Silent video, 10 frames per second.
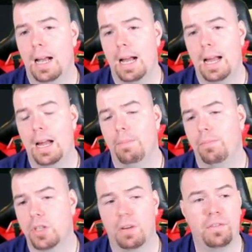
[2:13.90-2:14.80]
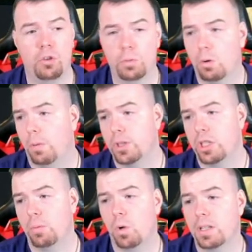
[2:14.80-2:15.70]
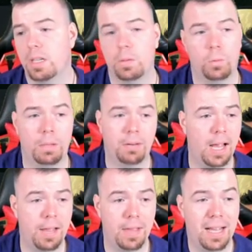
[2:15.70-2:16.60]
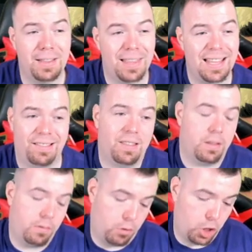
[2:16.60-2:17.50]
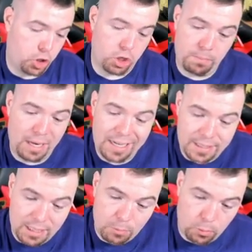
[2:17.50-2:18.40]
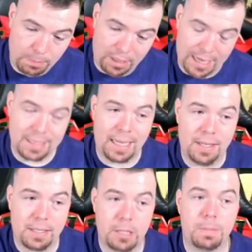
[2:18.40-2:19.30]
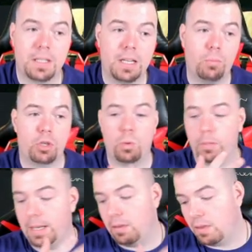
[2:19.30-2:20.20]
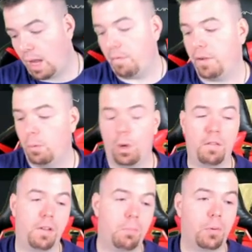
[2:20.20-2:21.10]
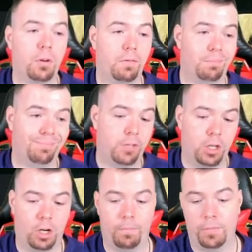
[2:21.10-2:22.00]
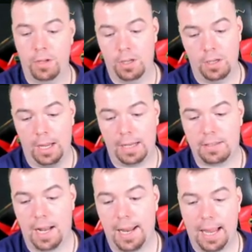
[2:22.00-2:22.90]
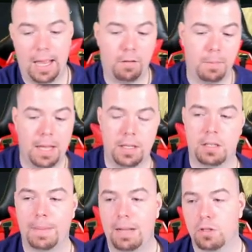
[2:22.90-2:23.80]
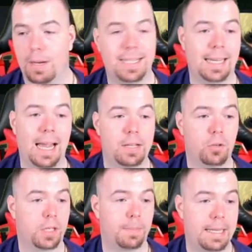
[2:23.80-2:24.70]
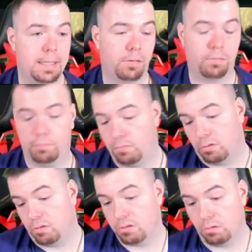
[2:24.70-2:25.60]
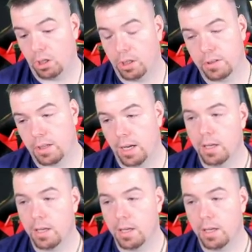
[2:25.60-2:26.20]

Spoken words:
Top form requirements. You need one team of the week player. There shouldn't be any team of the week players in this SBC, which would have been definitely worth it, but, you know, instead EA have made this about 20k too expensive. That's all I'm going to say.